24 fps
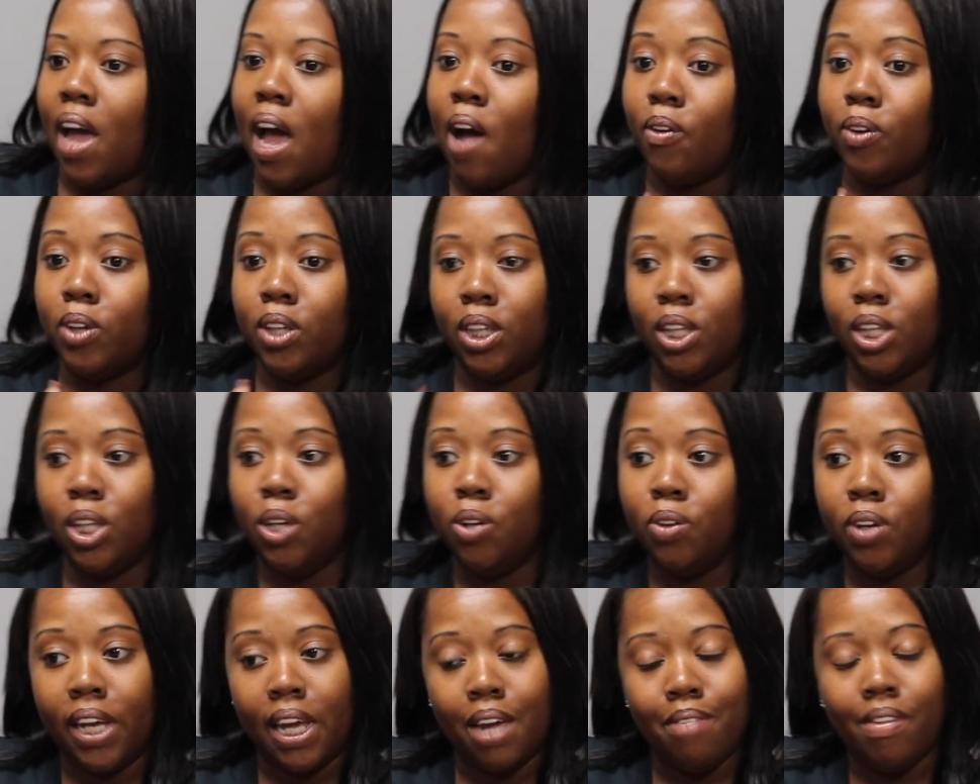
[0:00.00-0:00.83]
I will send
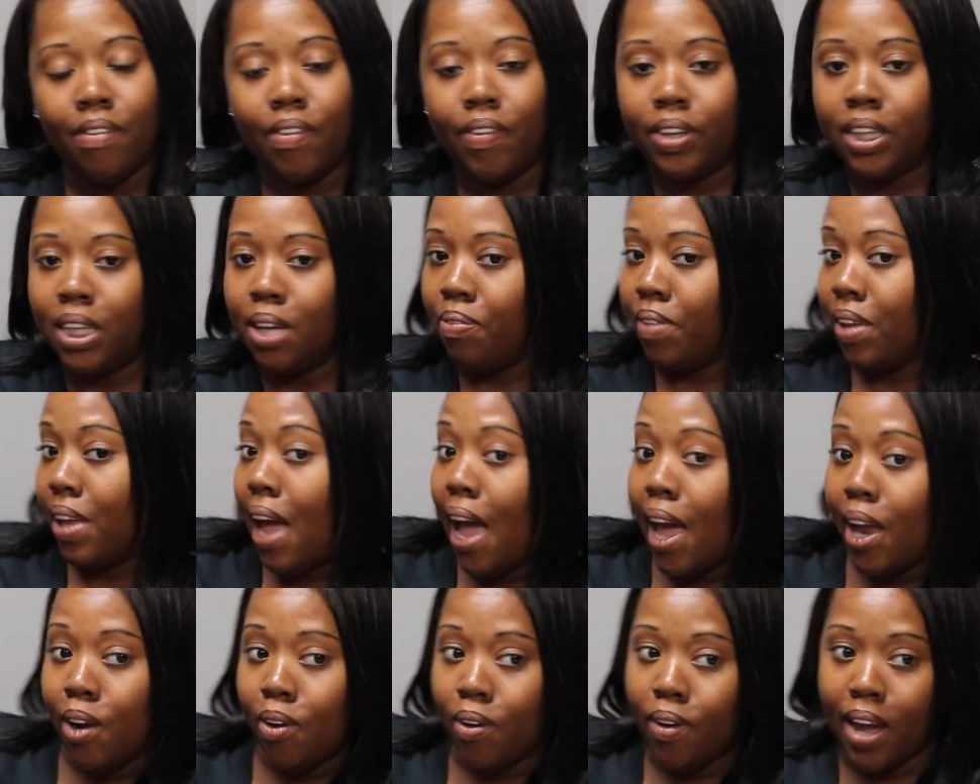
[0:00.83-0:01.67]
you to him if it's something
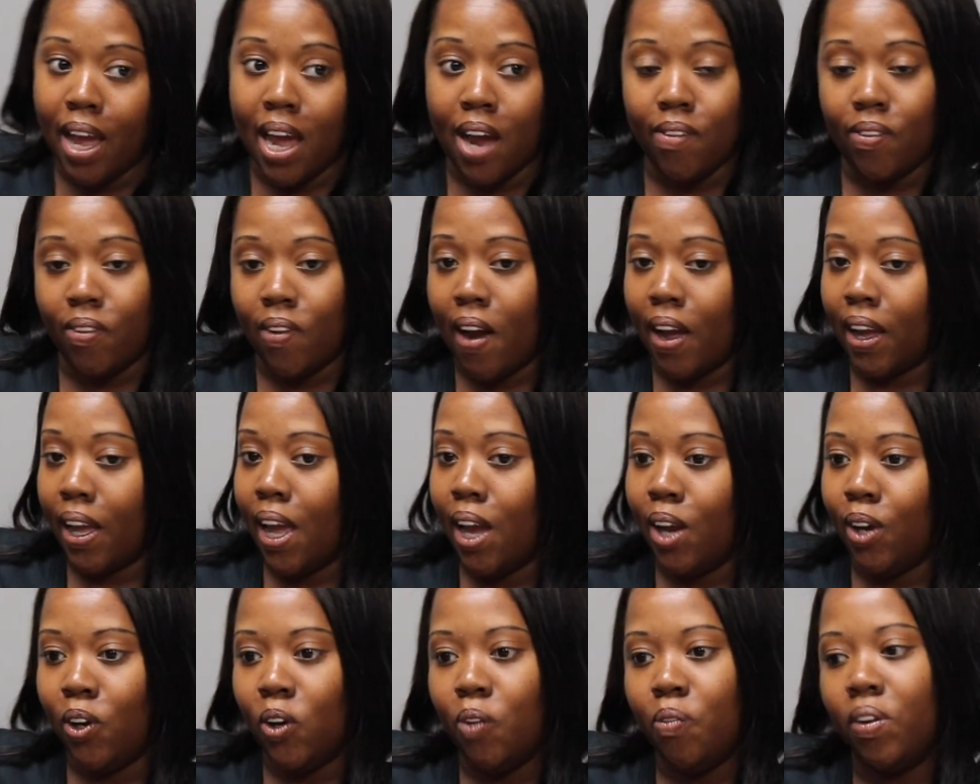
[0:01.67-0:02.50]
I don't have or I
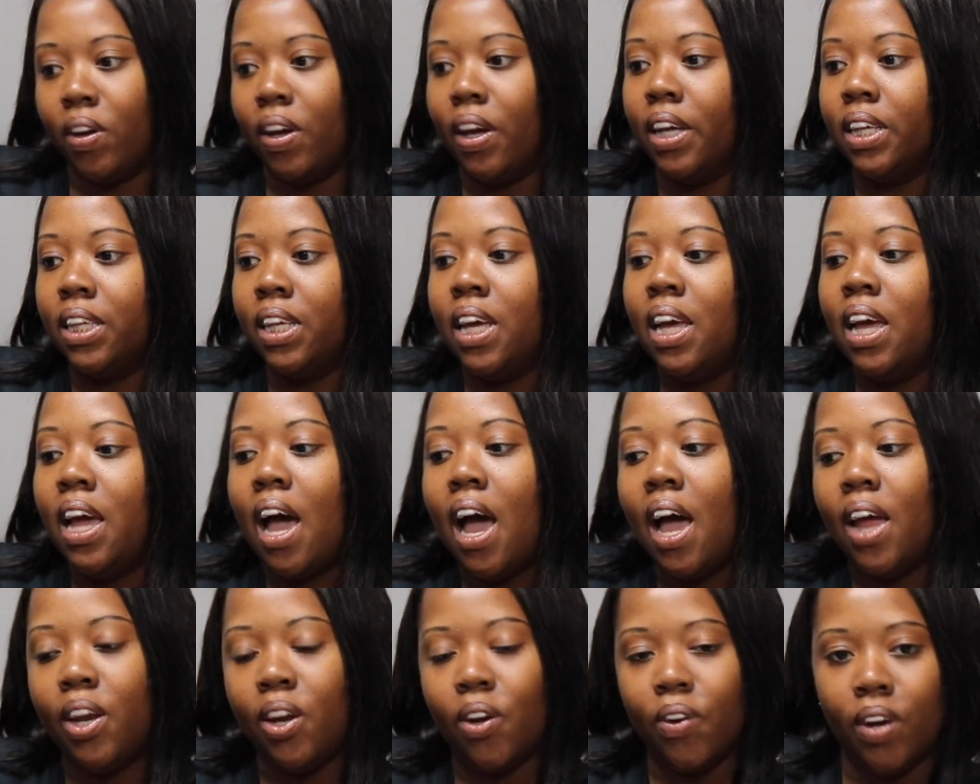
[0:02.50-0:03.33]
can't do because
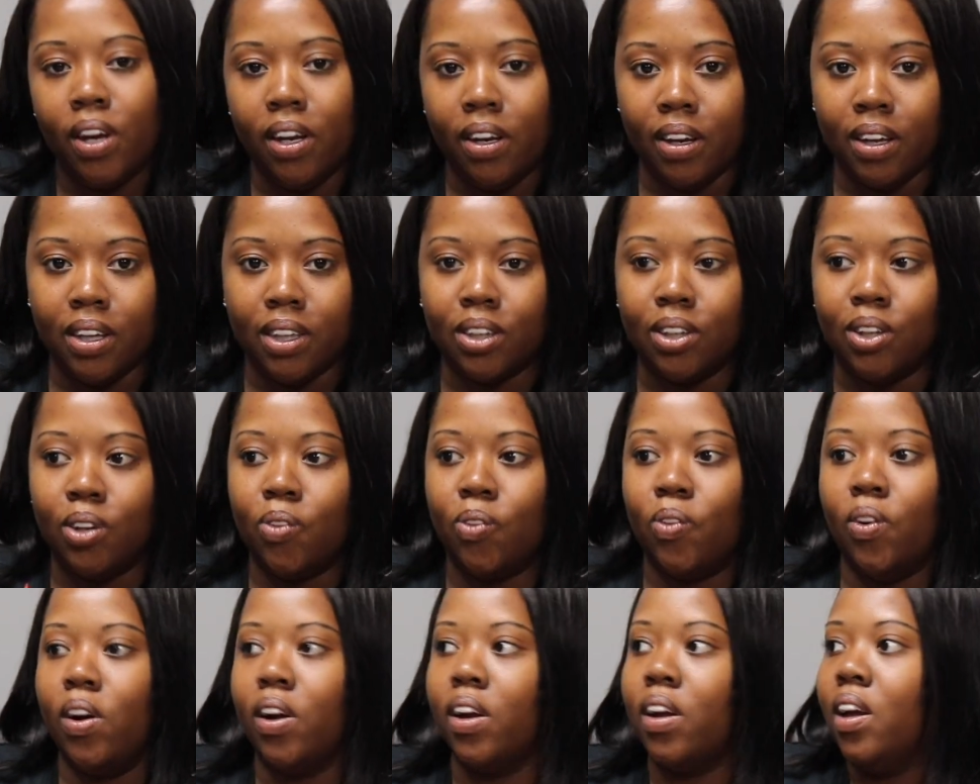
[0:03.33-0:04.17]
I know he does
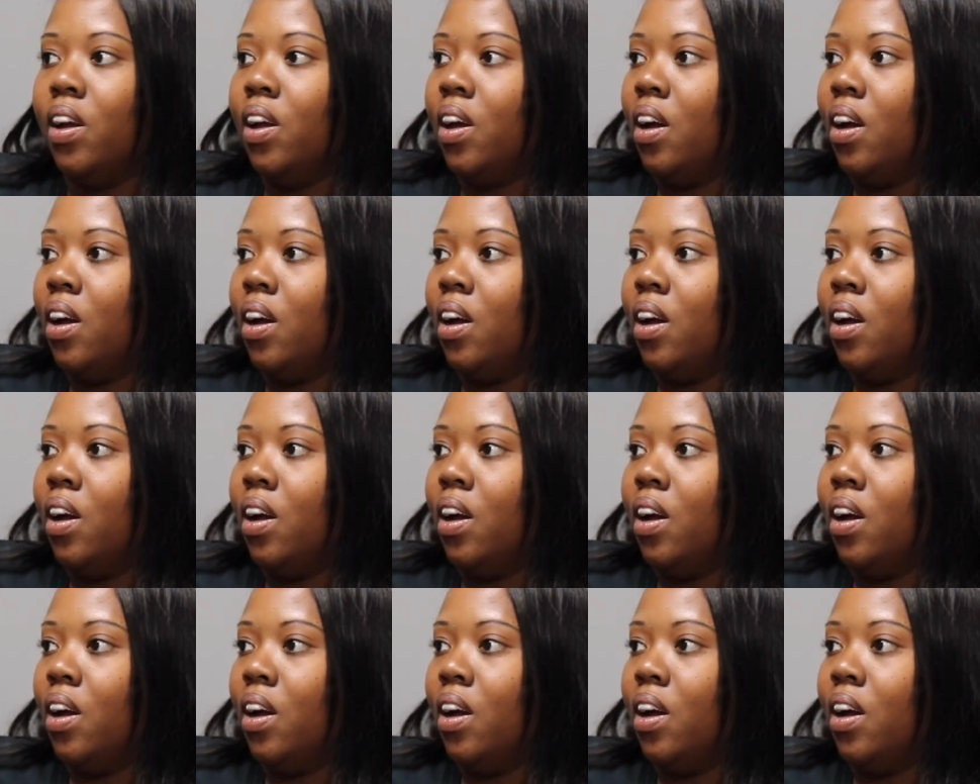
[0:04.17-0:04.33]
good work.